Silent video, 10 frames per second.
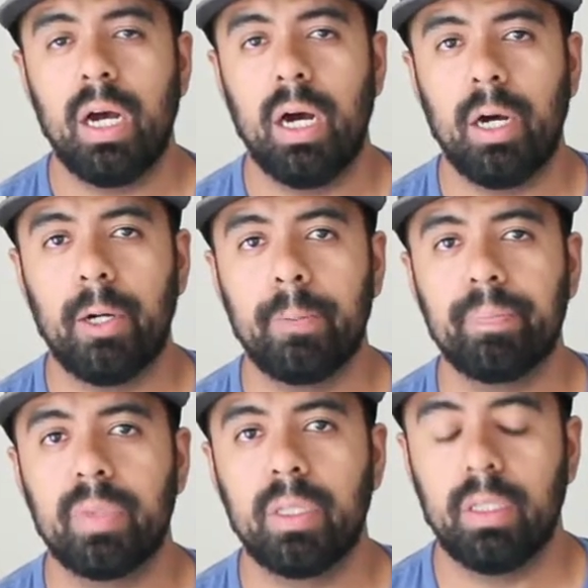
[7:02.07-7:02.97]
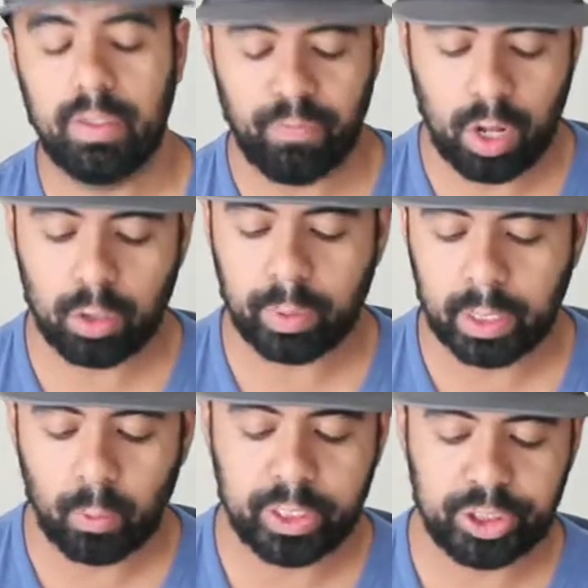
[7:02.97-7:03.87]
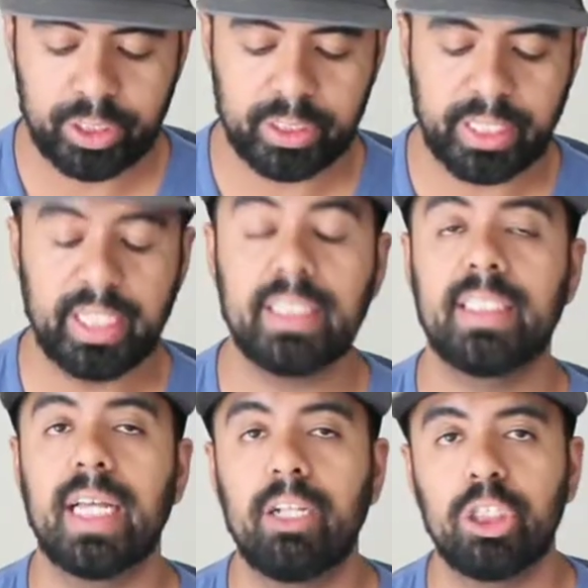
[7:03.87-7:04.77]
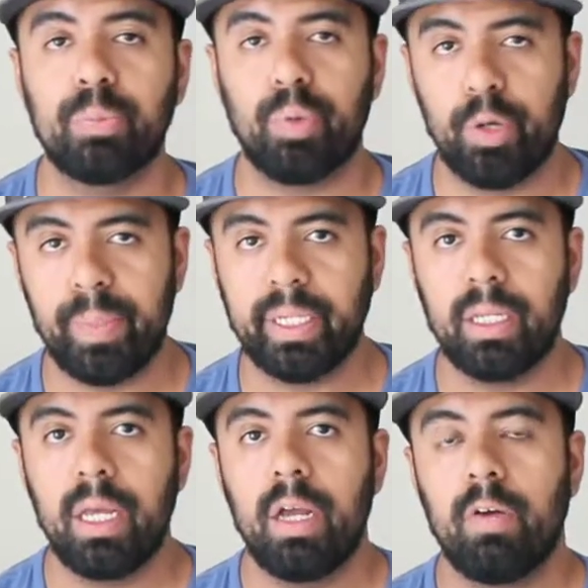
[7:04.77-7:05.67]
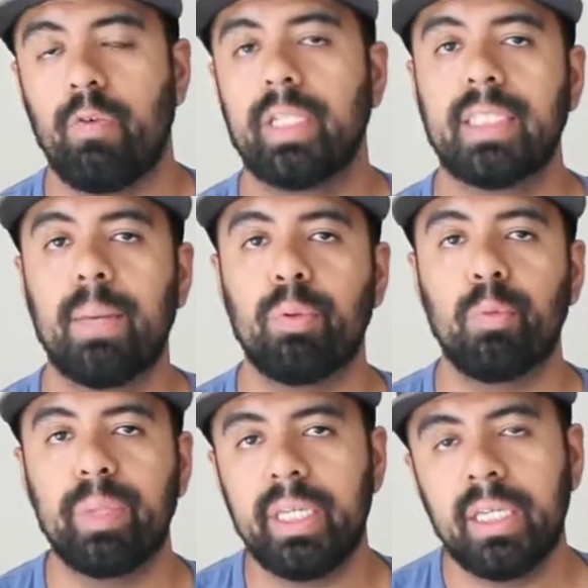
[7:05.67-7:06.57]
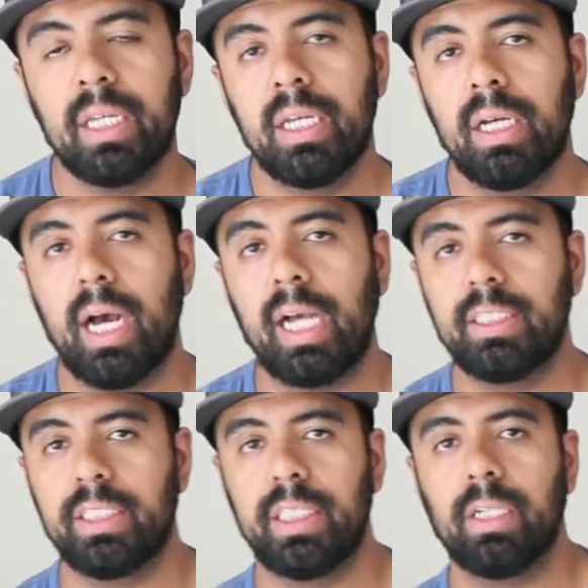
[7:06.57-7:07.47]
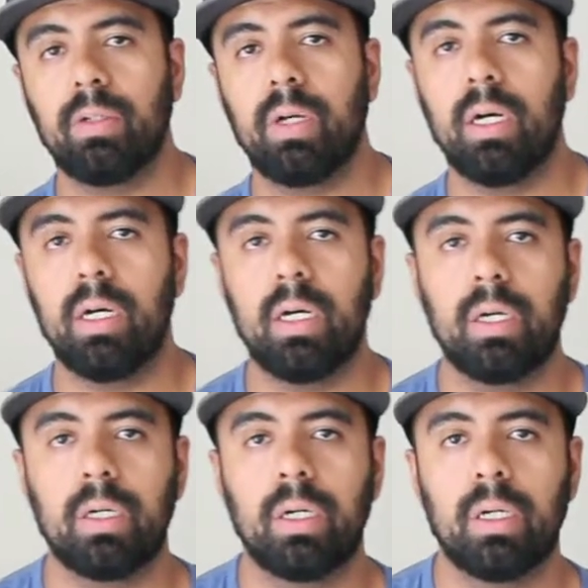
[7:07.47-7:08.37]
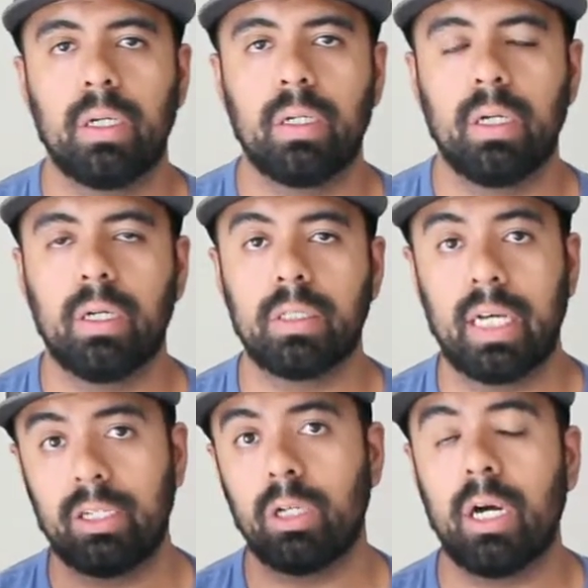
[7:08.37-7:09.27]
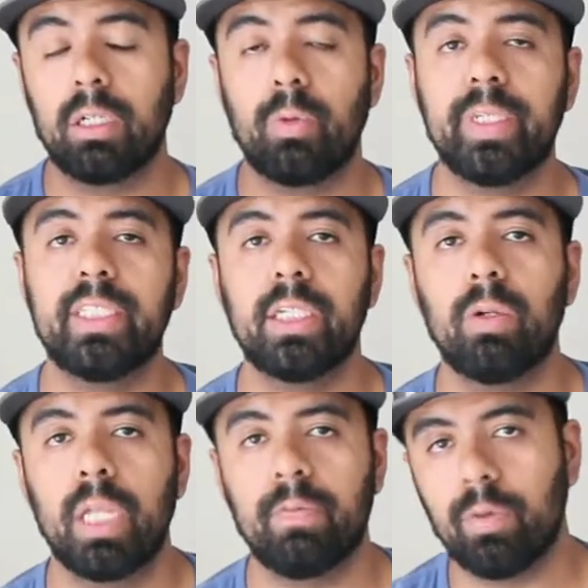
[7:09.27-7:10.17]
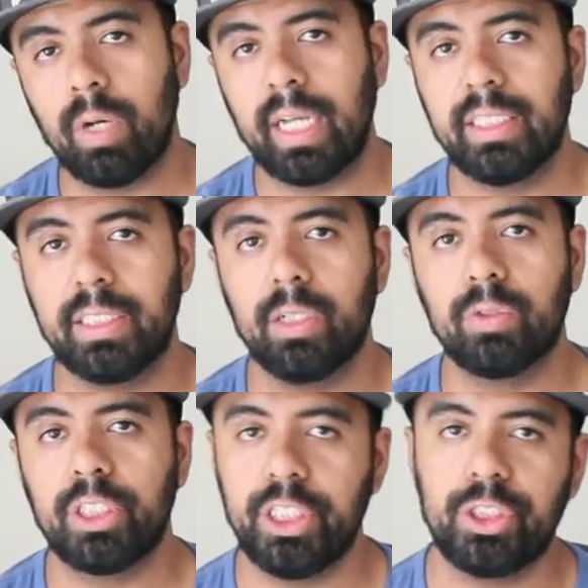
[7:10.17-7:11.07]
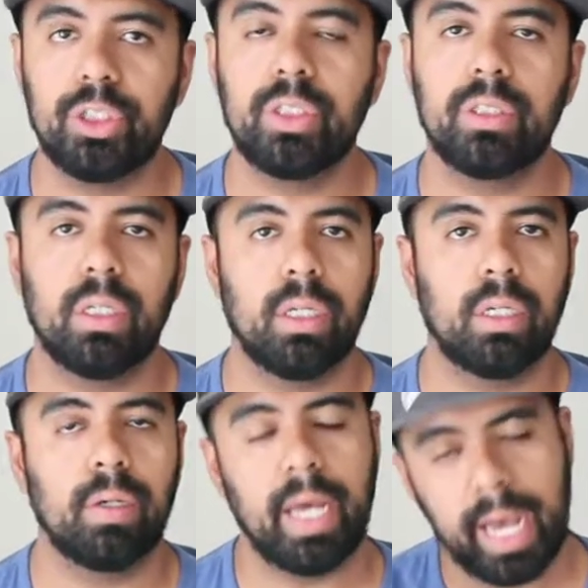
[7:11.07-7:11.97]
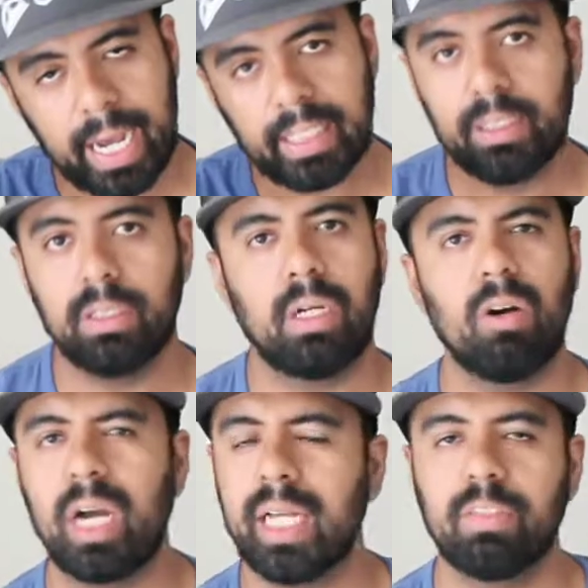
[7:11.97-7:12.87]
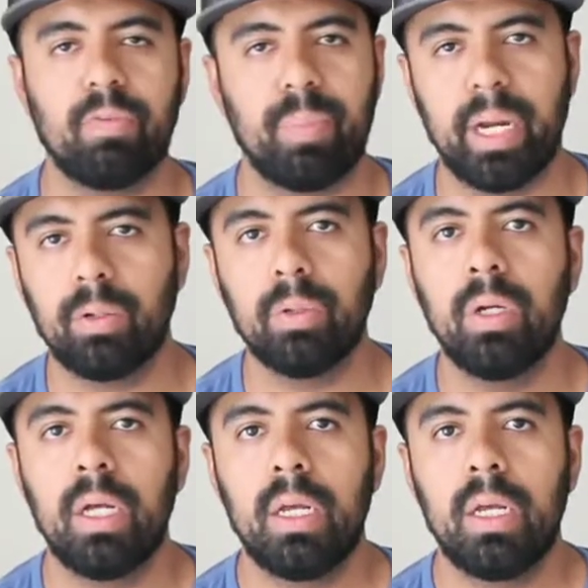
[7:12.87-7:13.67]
the following, which is a seller's permit. For example, me, I sell on a retail level, I sell t-shirts, hats, all kinds of apparel.